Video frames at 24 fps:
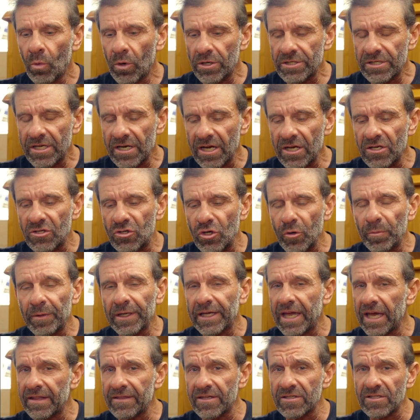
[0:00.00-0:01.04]
We're just gonna
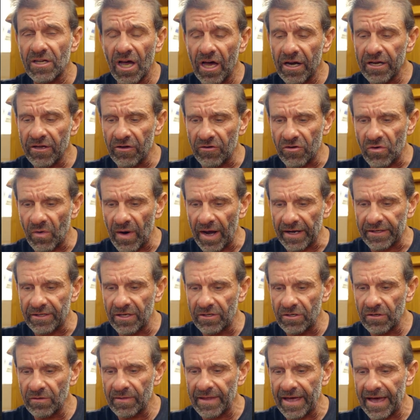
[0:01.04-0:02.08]
duplicate this audio track. To
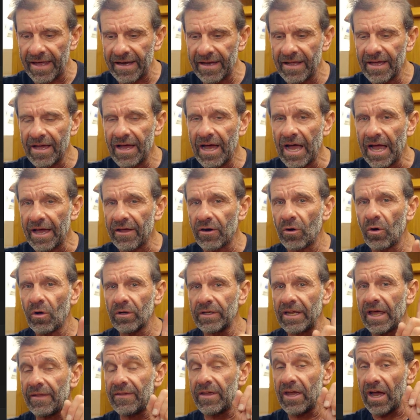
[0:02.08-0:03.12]
do that, I'm gonna
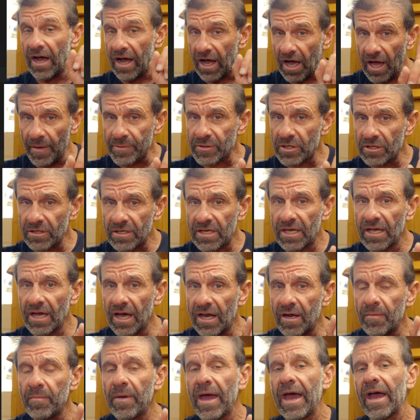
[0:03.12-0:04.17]
hold down the Option key
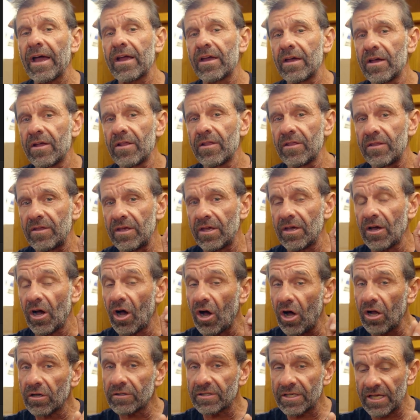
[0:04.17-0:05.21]
on a Mac, the
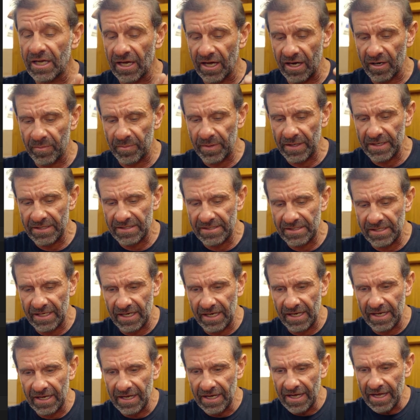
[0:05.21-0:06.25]
Alt key on a
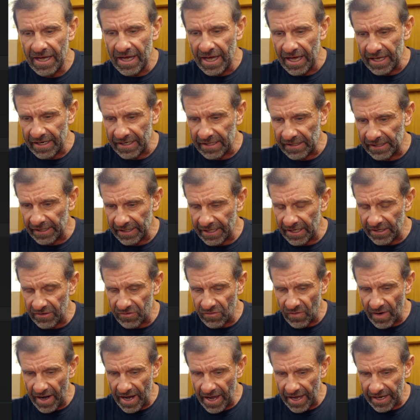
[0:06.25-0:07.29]
PC, and click and
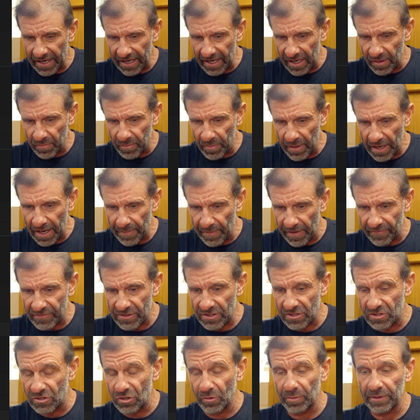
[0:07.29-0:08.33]
drag, and bam, I've
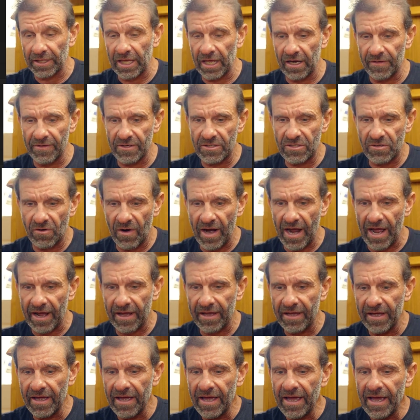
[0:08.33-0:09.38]
just duplicated this
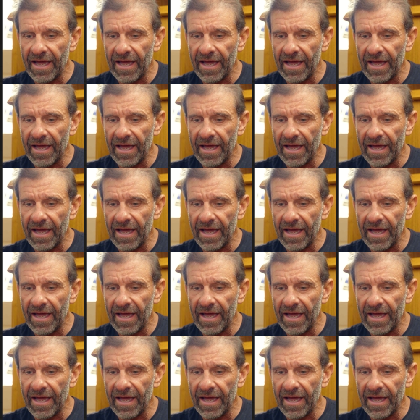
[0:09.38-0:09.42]
track.